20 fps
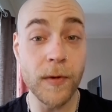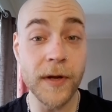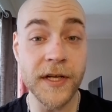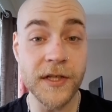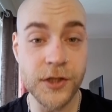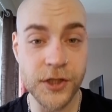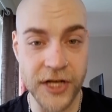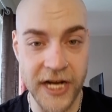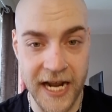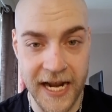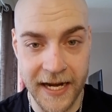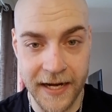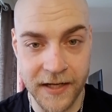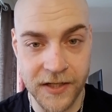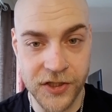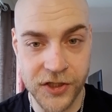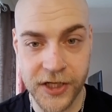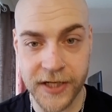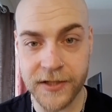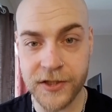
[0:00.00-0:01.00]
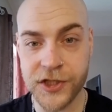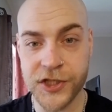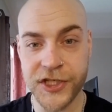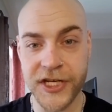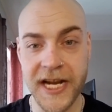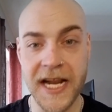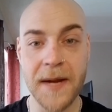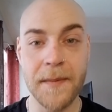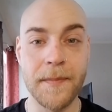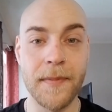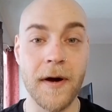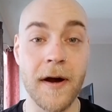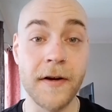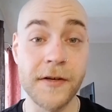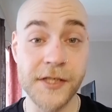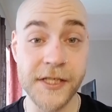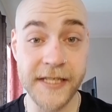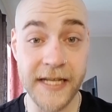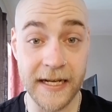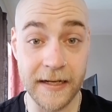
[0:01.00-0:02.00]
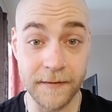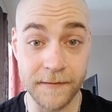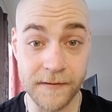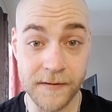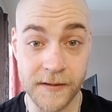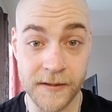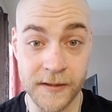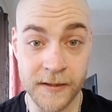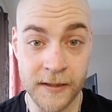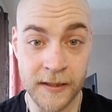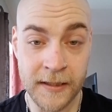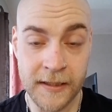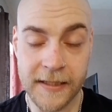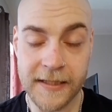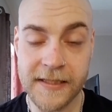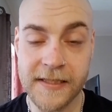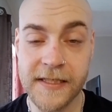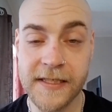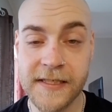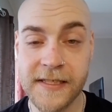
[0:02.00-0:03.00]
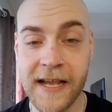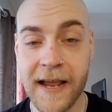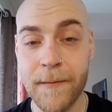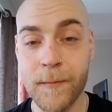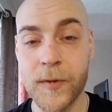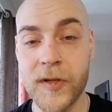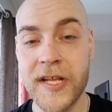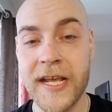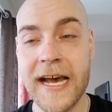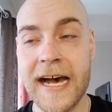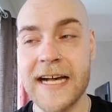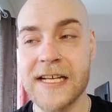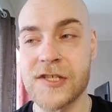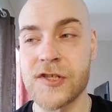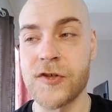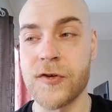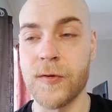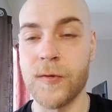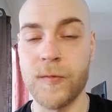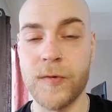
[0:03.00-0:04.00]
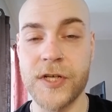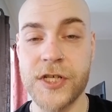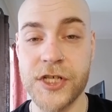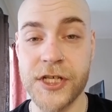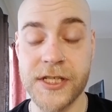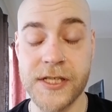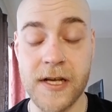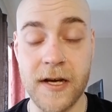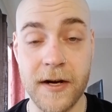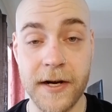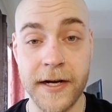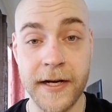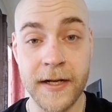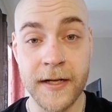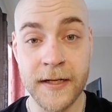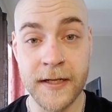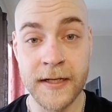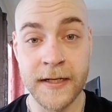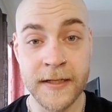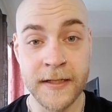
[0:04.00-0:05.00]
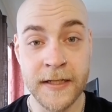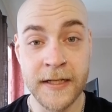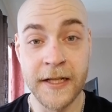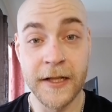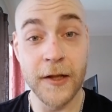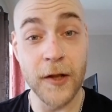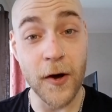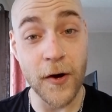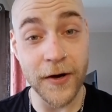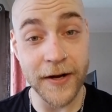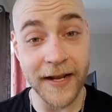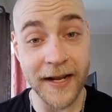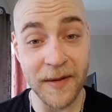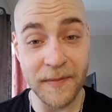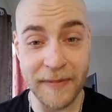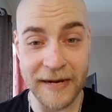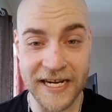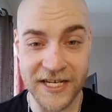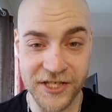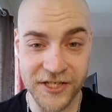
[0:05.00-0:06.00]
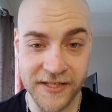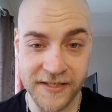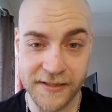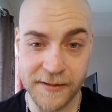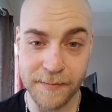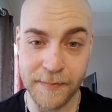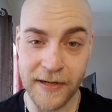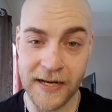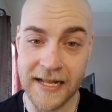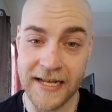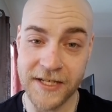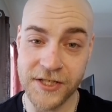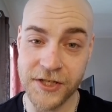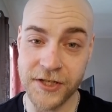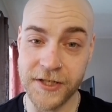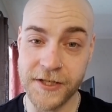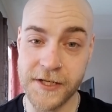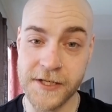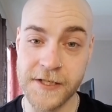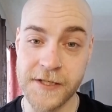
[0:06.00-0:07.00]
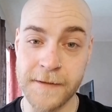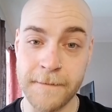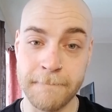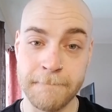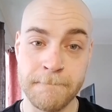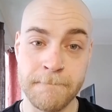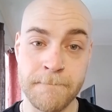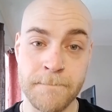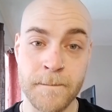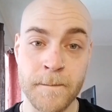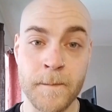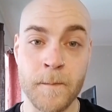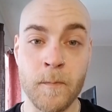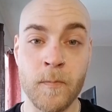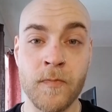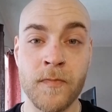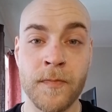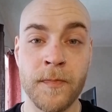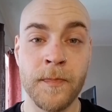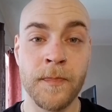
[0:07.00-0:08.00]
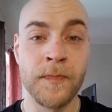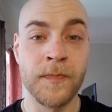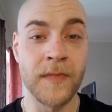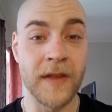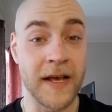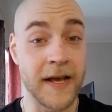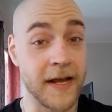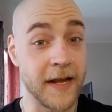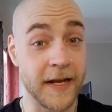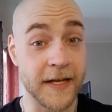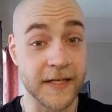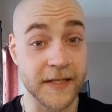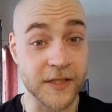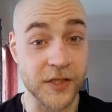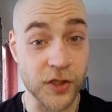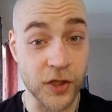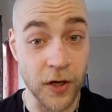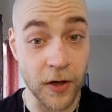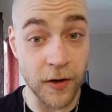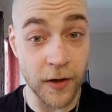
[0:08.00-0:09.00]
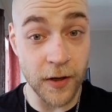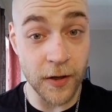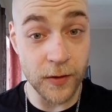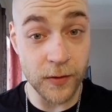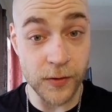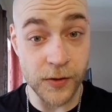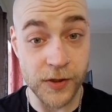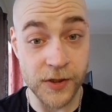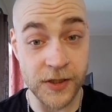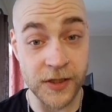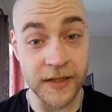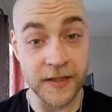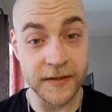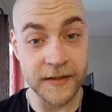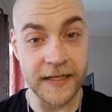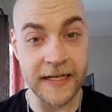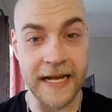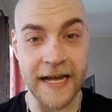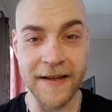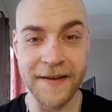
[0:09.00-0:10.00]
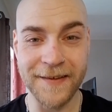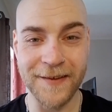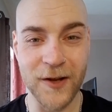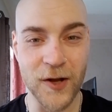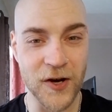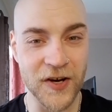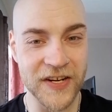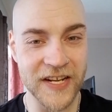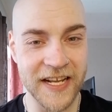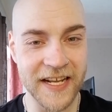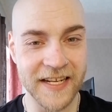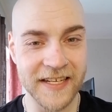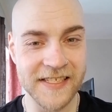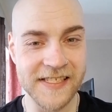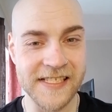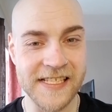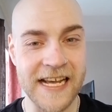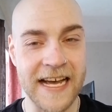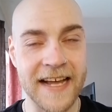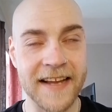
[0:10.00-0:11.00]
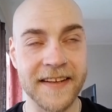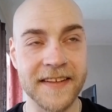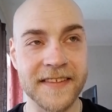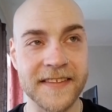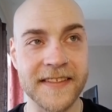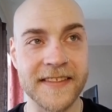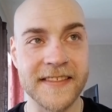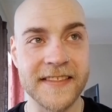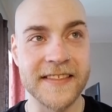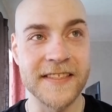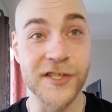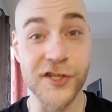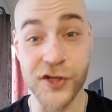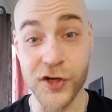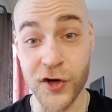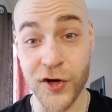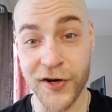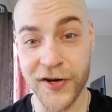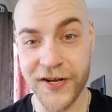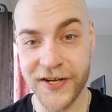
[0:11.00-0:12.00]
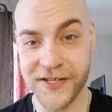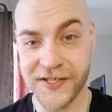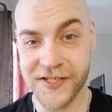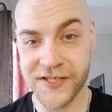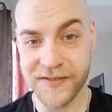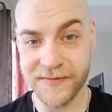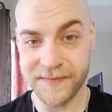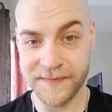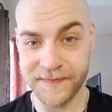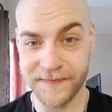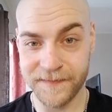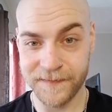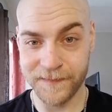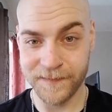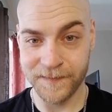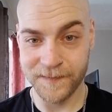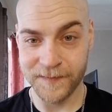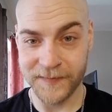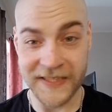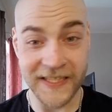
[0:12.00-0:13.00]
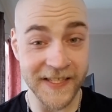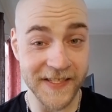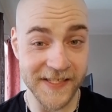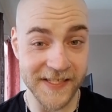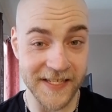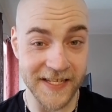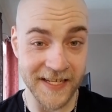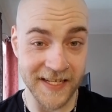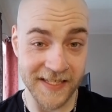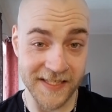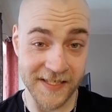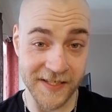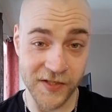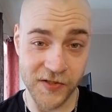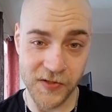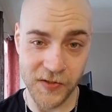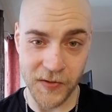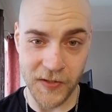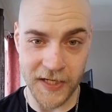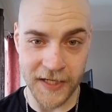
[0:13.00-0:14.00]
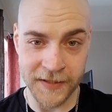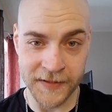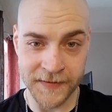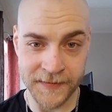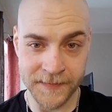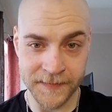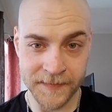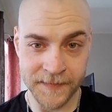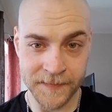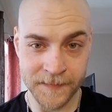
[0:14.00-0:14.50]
we change and shape ourselves. It's the same with the astral, which is our longing, passions, pleasures, sorrows and longings and joys, instincts and so on.